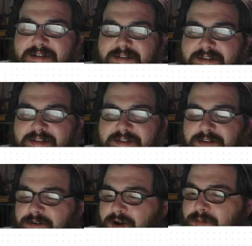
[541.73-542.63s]
to this.
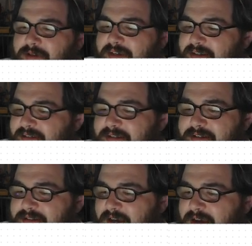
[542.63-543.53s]
They're all pissed.
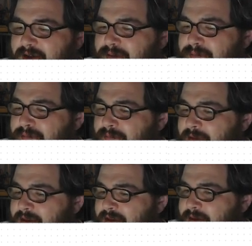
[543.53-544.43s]
I'm
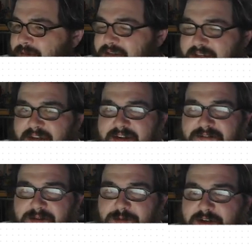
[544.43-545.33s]
not saying any of
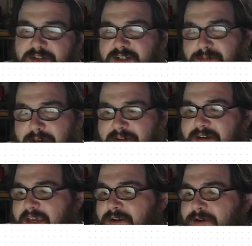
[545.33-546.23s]
them are going to jump out of
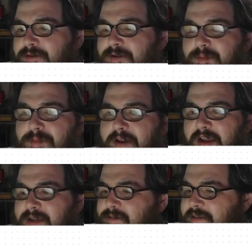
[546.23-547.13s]
NATO, but I
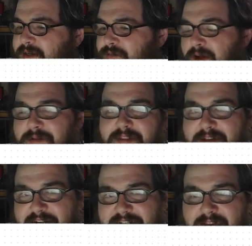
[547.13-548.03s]
am saying probably the
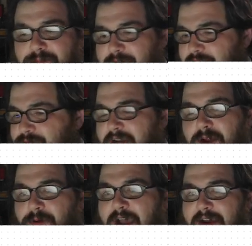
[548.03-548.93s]
next time we do in
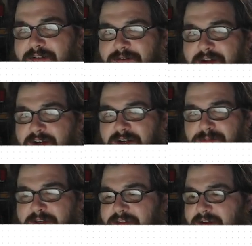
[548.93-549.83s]
Iraq, they're not going to
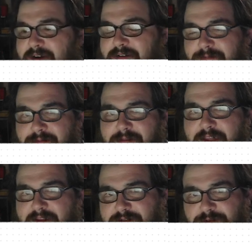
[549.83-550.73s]
be there
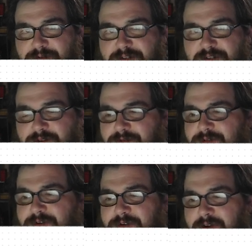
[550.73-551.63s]
like shoulder to
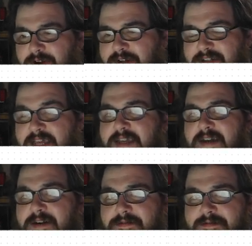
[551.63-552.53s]
shoulder day
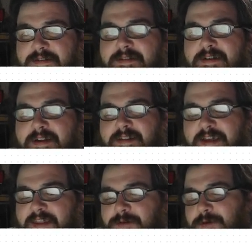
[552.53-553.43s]
of, like
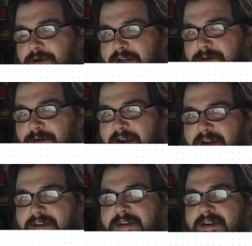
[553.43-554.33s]
they were in
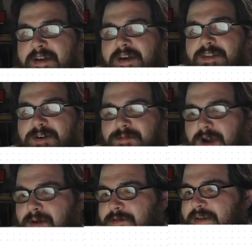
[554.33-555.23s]
Iraq. They're
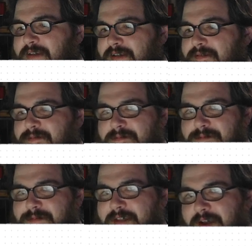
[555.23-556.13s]
probably going to
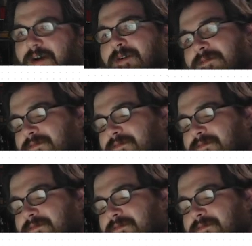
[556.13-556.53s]
be like, oh,